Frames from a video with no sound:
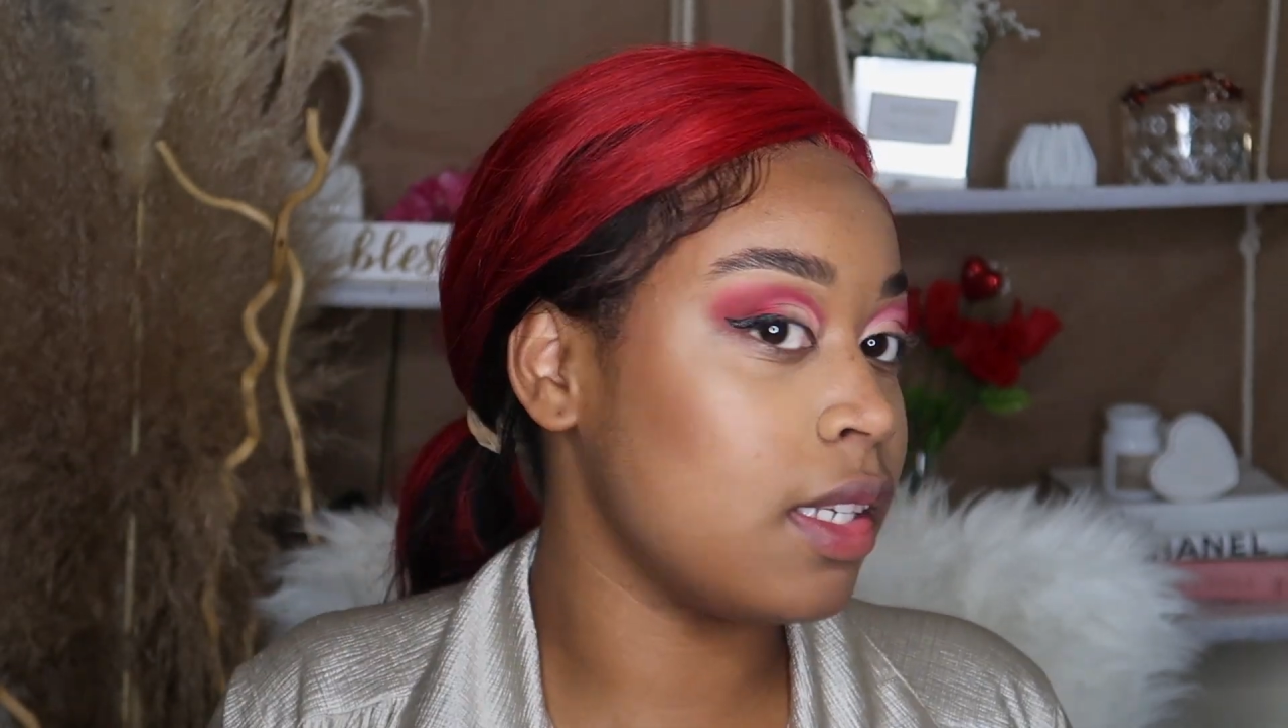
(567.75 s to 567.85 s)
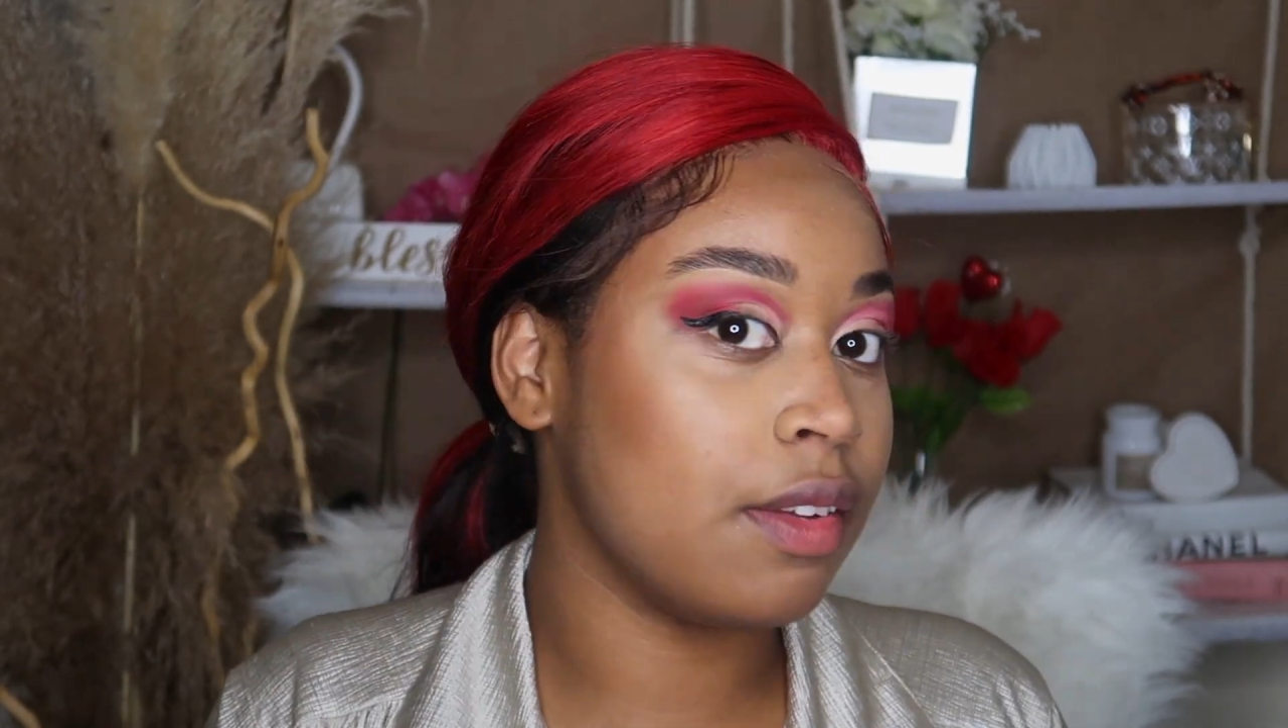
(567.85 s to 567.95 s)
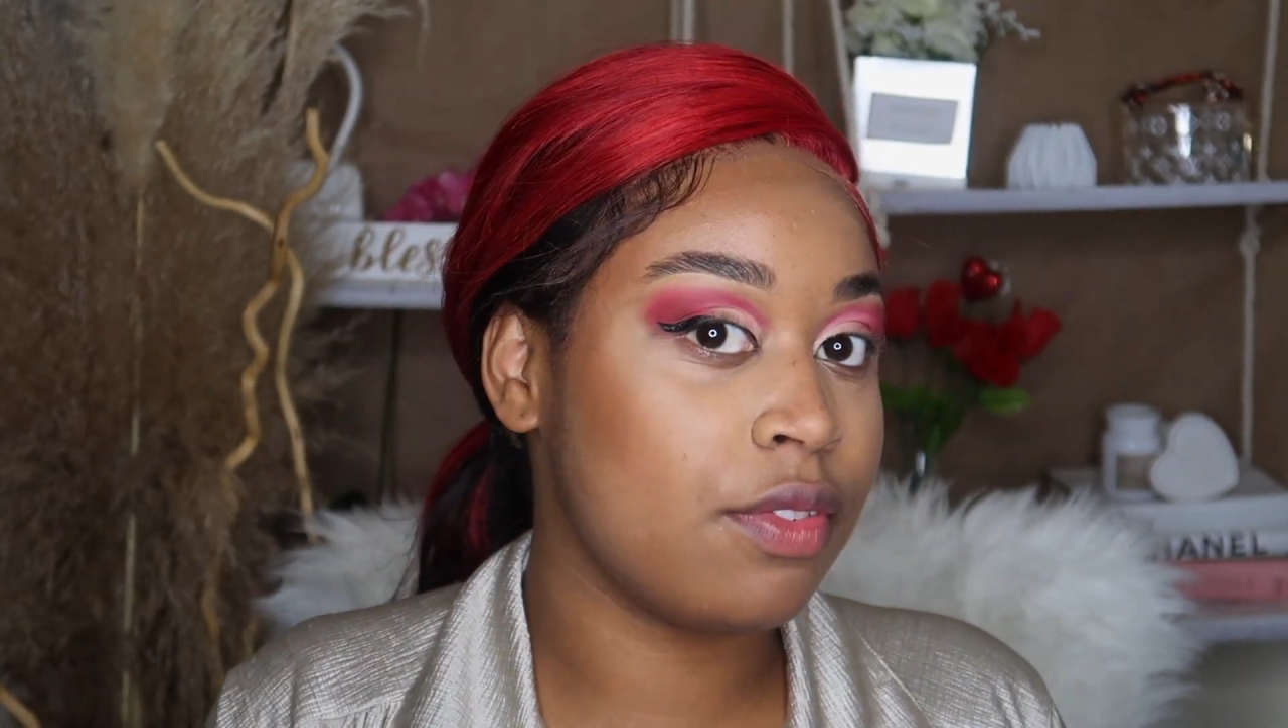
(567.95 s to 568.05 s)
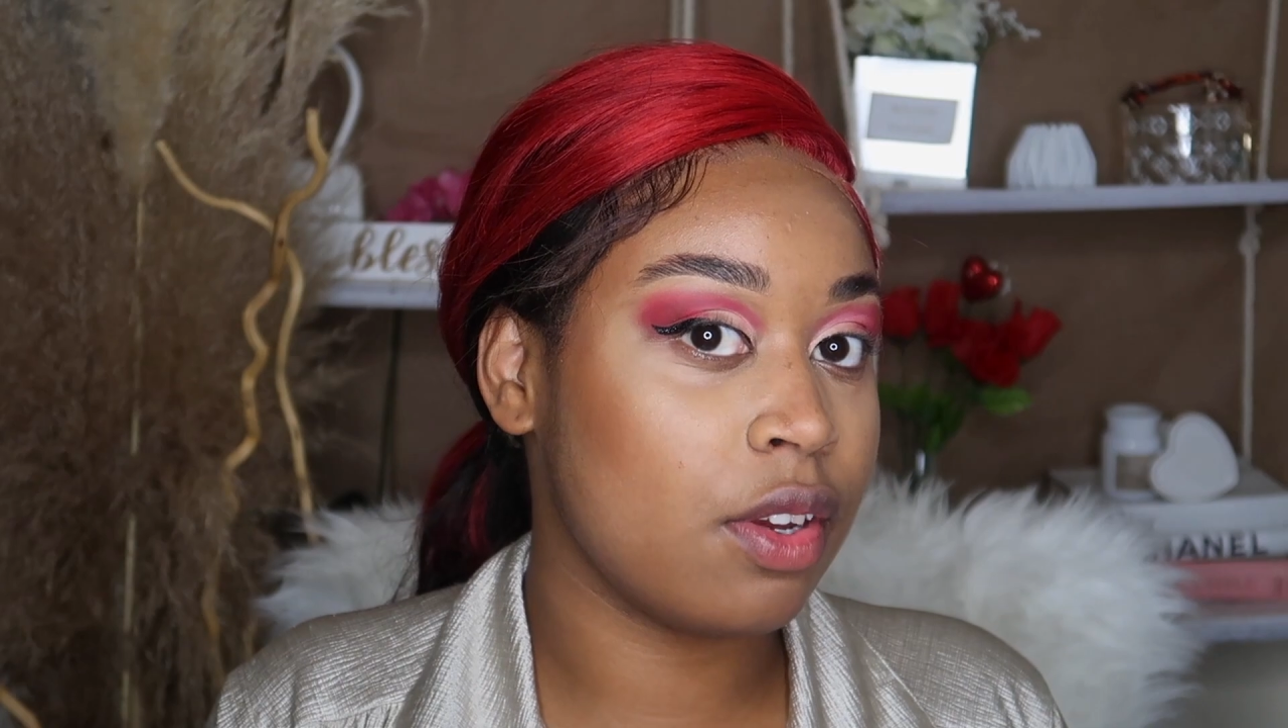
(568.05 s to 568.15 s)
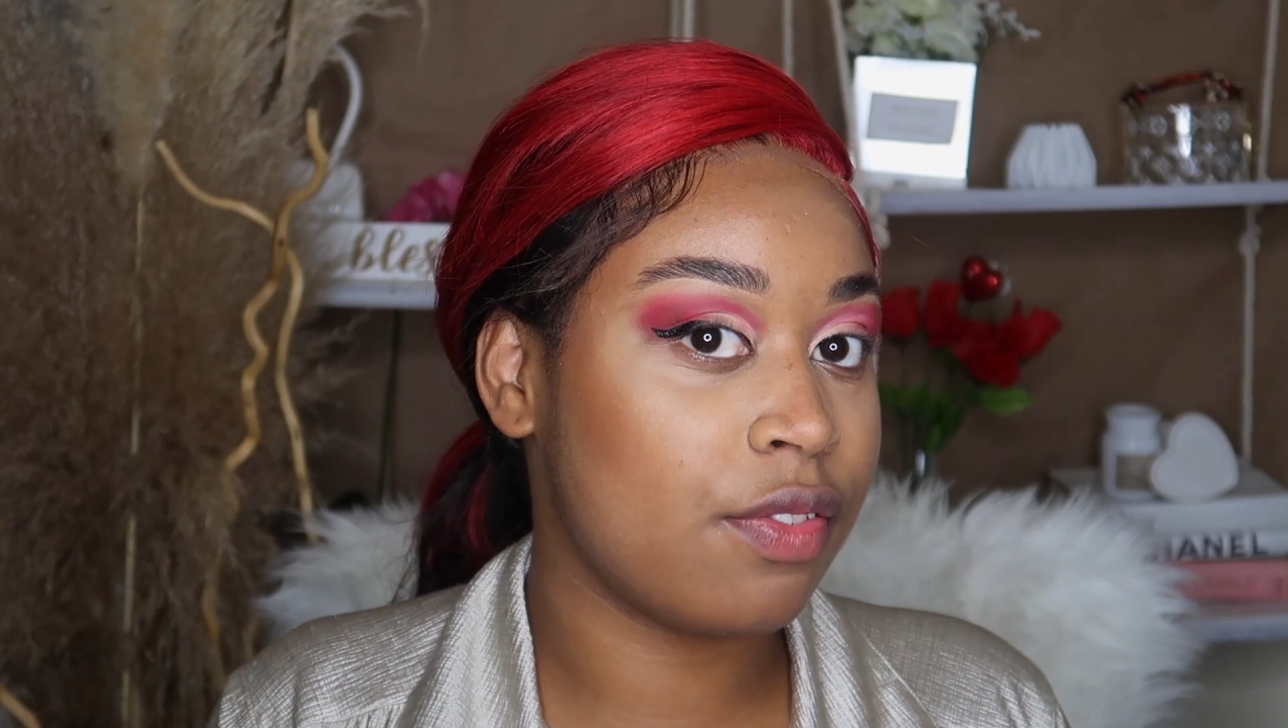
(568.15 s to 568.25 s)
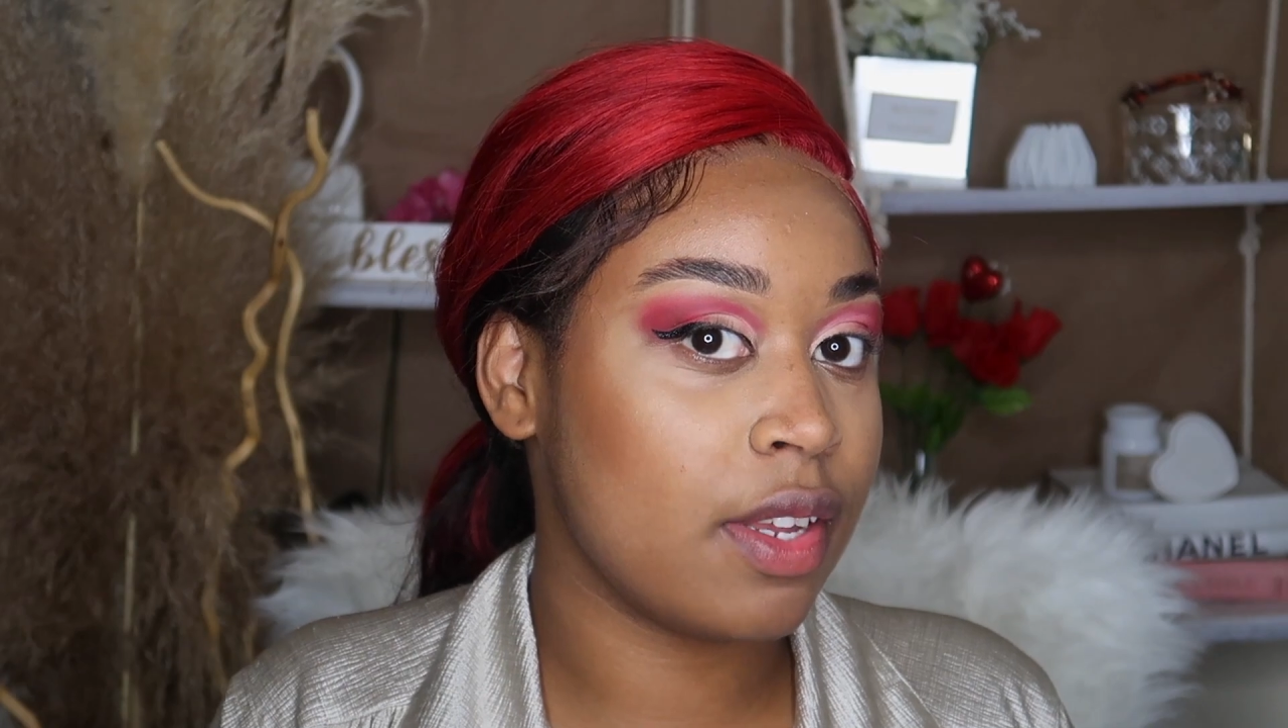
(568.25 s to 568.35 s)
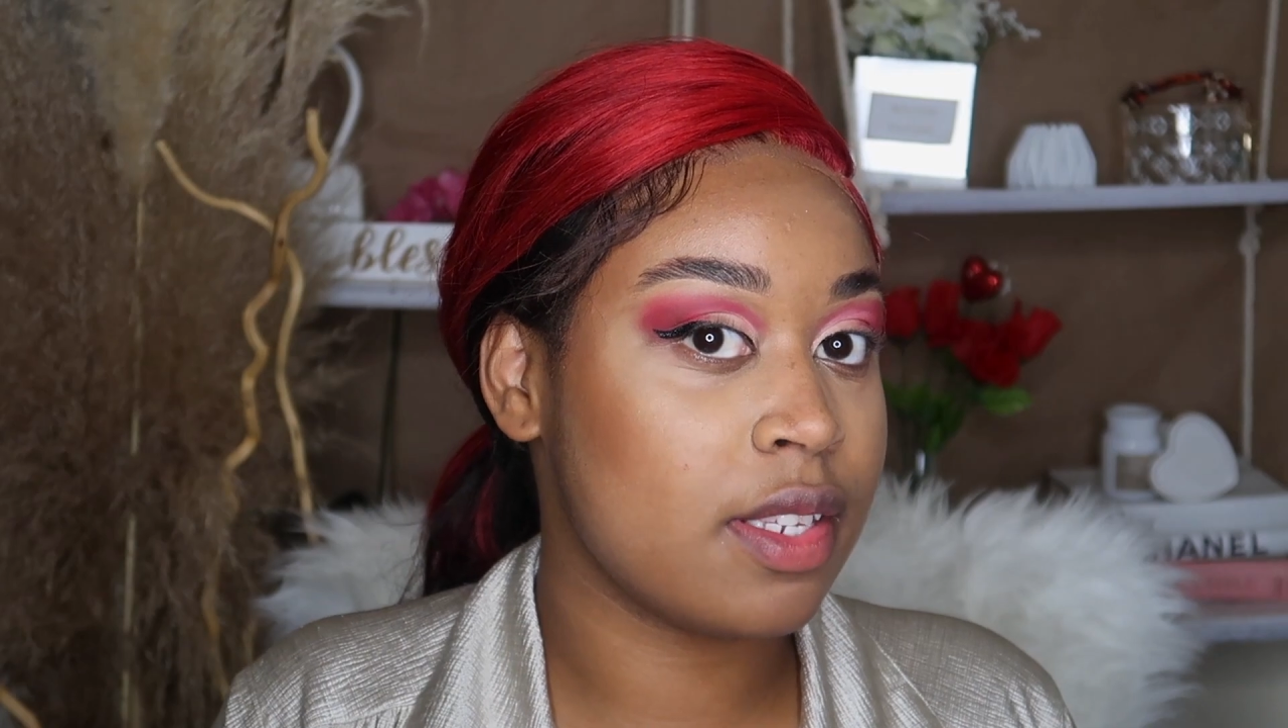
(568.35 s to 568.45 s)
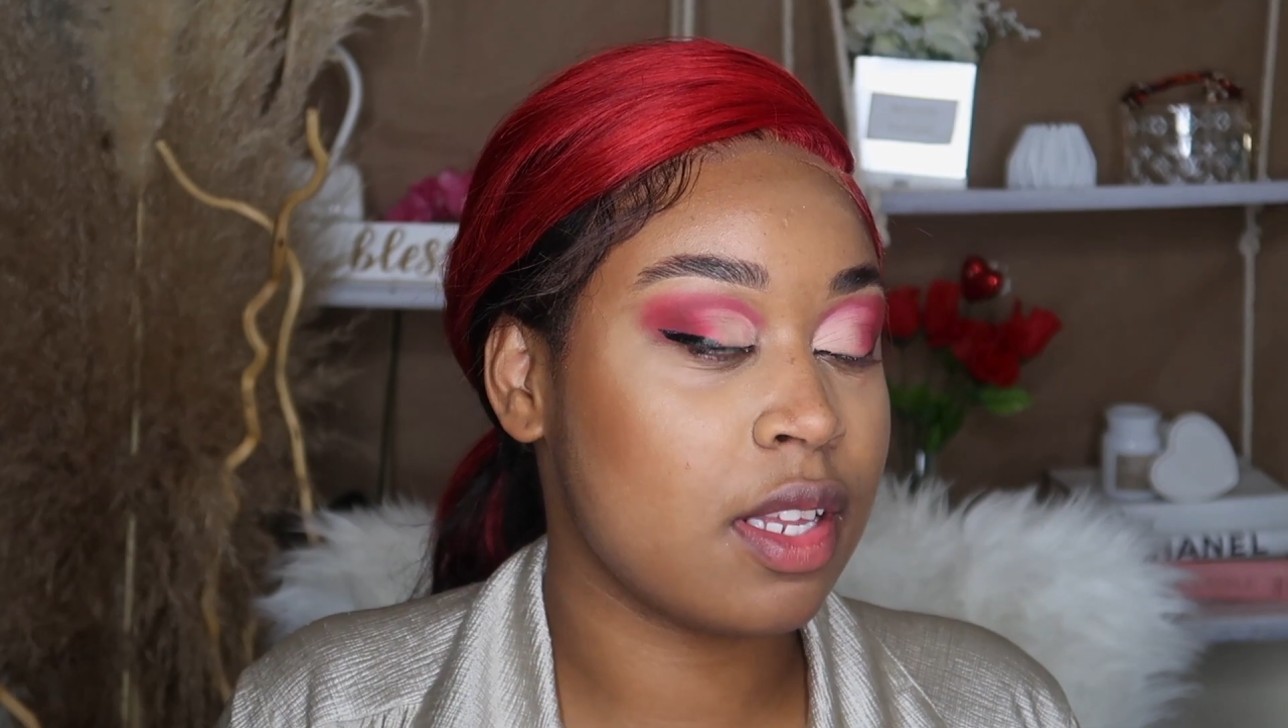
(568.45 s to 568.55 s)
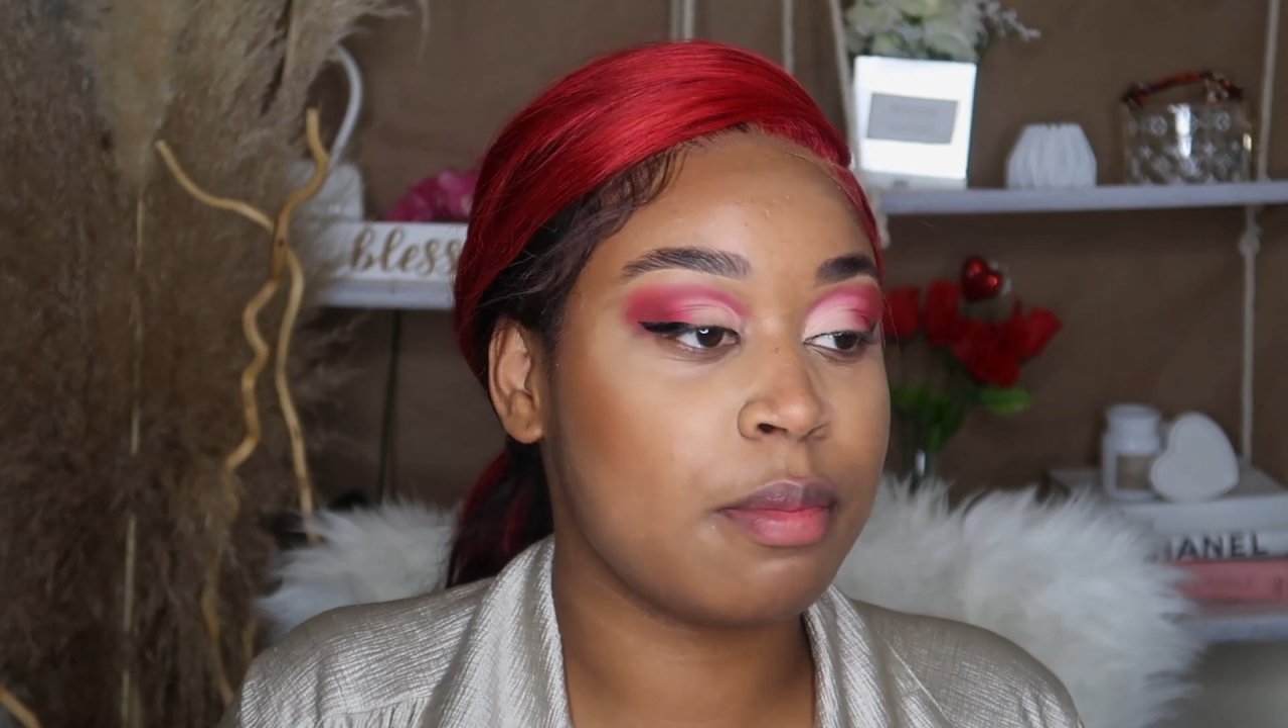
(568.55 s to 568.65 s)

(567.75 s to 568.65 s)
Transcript: lift your face